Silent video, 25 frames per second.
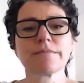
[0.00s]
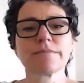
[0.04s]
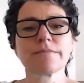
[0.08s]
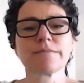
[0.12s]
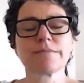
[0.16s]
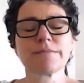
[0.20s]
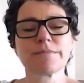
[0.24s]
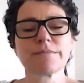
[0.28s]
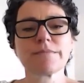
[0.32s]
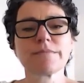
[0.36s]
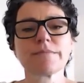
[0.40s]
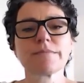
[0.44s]

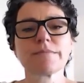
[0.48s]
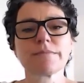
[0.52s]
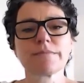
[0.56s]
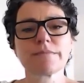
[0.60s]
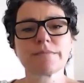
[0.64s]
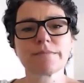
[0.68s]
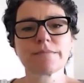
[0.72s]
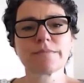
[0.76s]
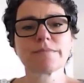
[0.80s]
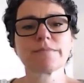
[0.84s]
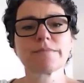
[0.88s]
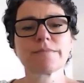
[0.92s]

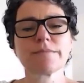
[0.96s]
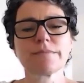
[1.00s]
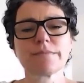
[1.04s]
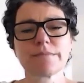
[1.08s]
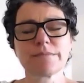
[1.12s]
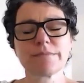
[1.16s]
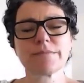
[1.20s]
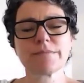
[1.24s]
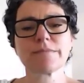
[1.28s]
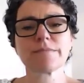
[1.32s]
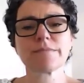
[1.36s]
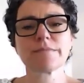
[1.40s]

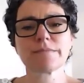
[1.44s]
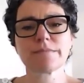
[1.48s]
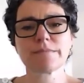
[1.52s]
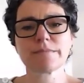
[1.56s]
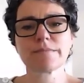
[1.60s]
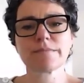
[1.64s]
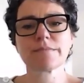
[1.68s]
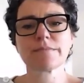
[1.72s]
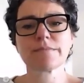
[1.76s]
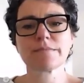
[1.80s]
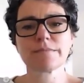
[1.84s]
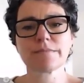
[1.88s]

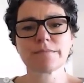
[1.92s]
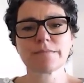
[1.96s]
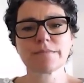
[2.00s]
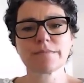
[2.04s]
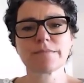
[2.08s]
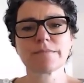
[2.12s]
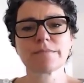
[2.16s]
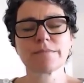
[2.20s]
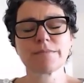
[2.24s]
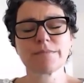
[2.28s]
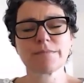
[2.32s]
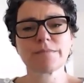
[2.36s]

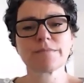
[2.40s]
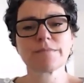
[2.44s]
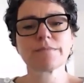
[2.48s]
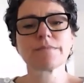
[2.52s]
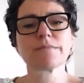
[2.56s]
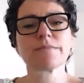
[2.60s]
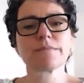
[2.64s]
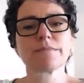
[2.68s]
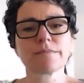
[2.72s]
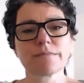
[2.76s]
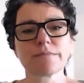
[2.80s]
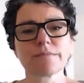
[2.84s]

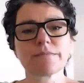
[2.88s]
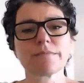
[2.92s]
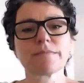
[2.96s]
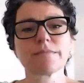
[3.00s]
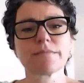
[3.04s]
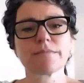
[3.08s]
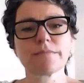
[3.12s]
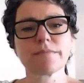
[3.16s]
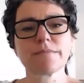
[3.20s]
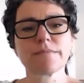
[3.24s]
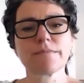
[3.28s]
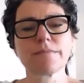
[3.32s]

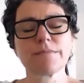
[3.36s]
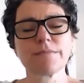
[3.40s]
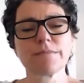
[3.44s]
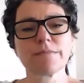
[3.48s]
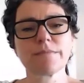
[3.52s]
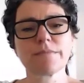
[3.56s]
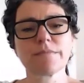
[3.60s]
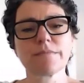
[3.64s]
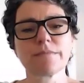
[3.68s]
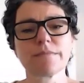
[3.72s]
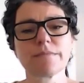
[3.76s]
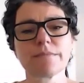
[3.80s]

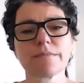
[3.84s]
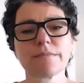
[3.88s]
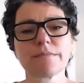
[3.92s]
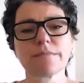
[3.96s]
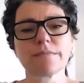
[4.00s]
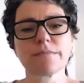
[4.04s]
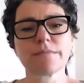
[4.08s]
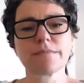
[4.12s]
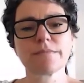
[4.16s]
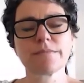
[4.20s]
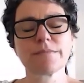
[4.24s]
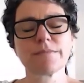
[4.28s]

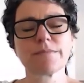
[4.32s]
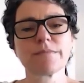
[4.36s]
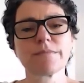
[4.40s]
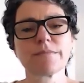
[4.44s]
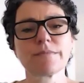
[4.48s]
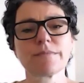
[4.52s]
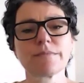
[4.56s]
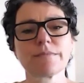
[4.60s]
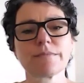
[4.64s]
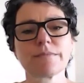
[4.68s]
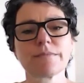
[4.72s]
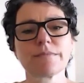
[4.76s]

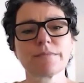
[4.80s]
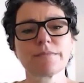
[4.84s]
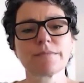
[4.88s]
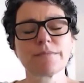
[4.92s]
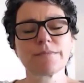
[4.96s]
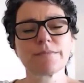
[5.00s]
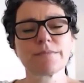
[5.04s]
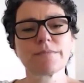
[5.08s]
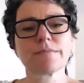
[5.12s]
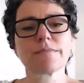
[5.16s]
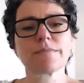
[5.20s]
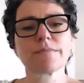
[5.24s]

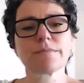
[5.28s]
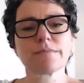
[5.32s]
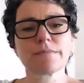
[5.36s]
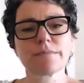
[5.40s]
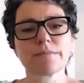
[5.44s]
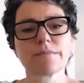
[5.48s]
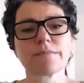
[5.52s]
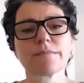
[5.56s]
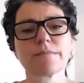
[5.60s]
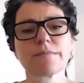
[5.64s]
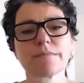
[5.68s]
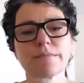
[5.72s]

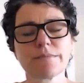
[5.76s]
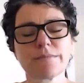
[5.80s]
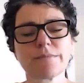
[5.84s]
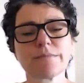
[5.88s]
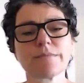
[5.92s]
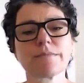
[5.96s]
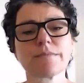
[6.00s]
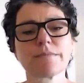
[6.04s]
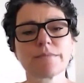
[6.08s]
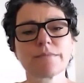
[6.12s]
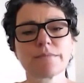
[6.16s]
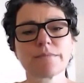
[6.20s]

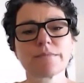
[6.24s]
No words are spoken by the person on screen.